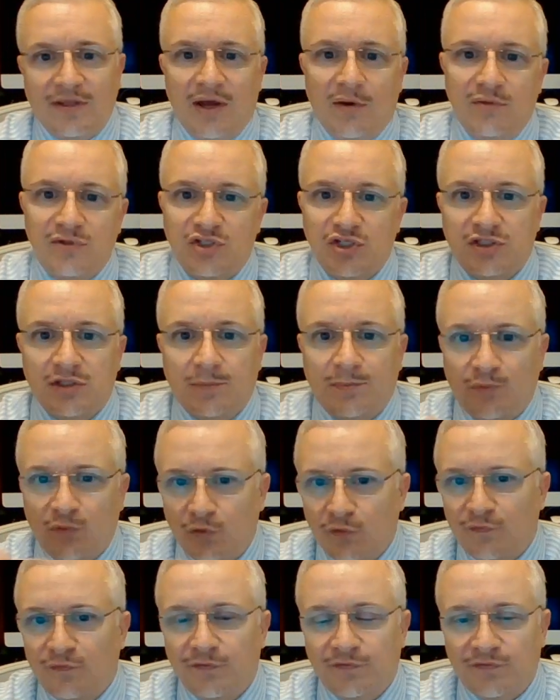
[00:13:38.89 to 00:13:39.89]
That was just a
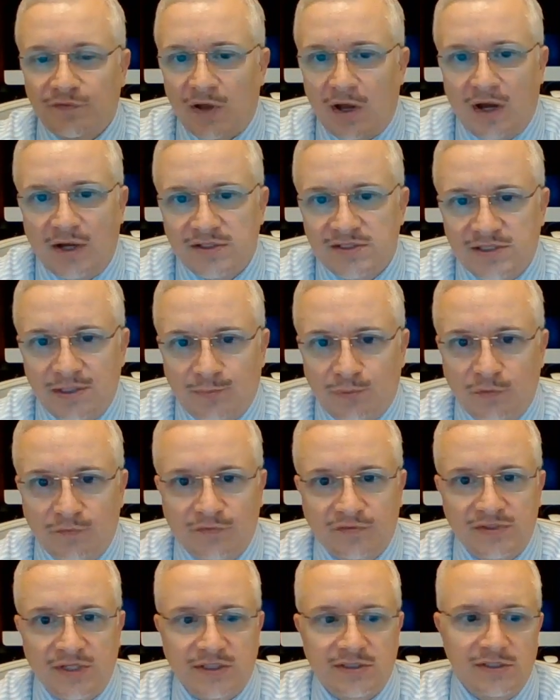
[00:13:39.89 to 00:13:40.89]
proof of concept, proof
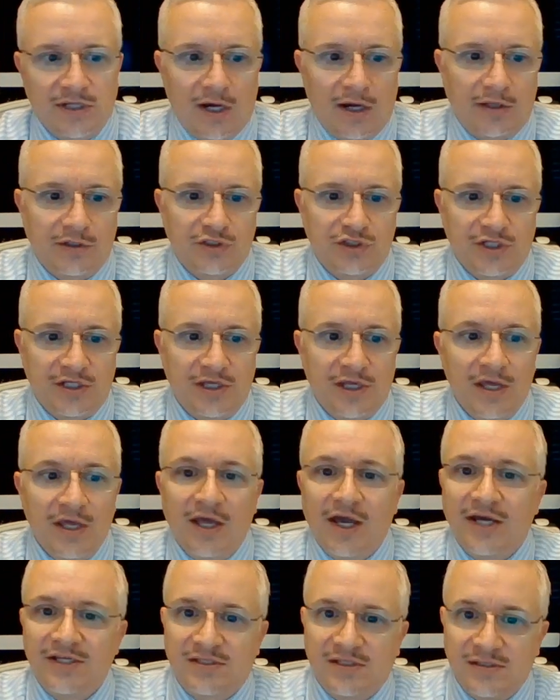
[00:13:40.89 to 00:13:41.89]
of technology
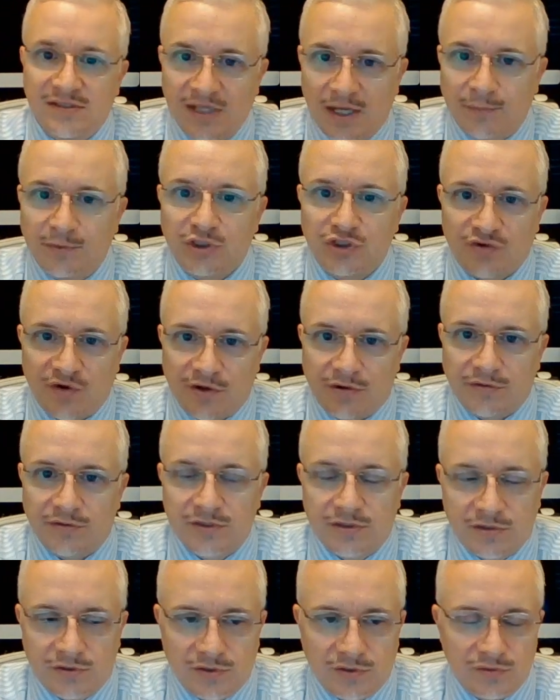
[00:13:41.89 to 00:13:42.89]
as a demonstrator
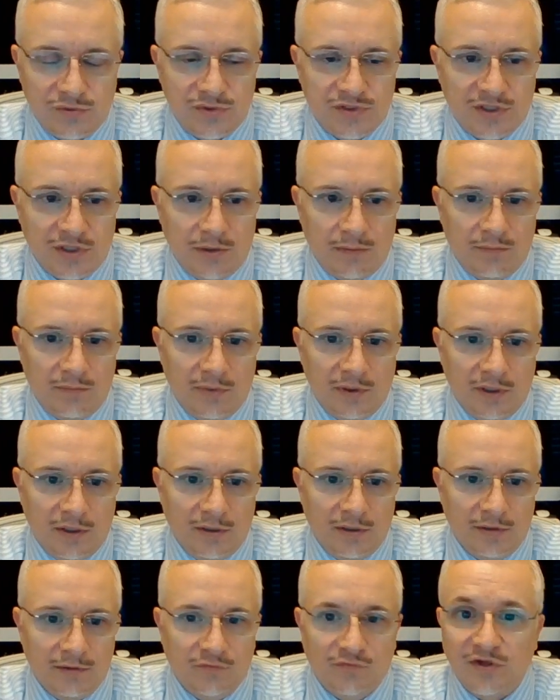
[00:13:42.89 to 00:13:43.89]
to some
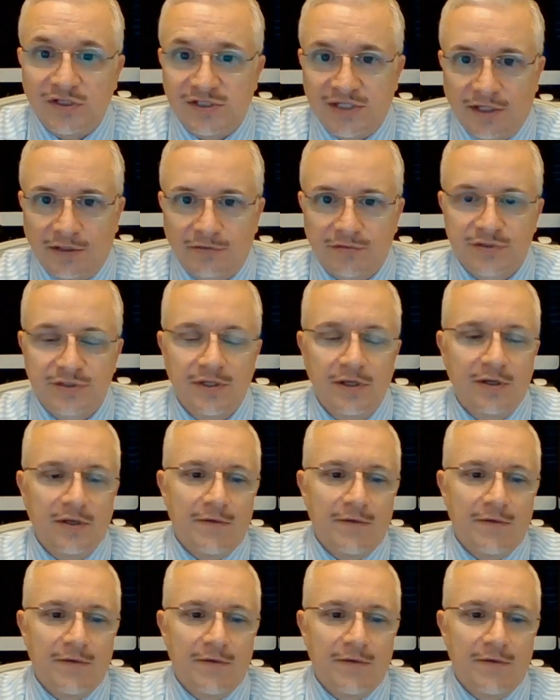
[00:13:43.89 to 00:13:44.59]
retailers.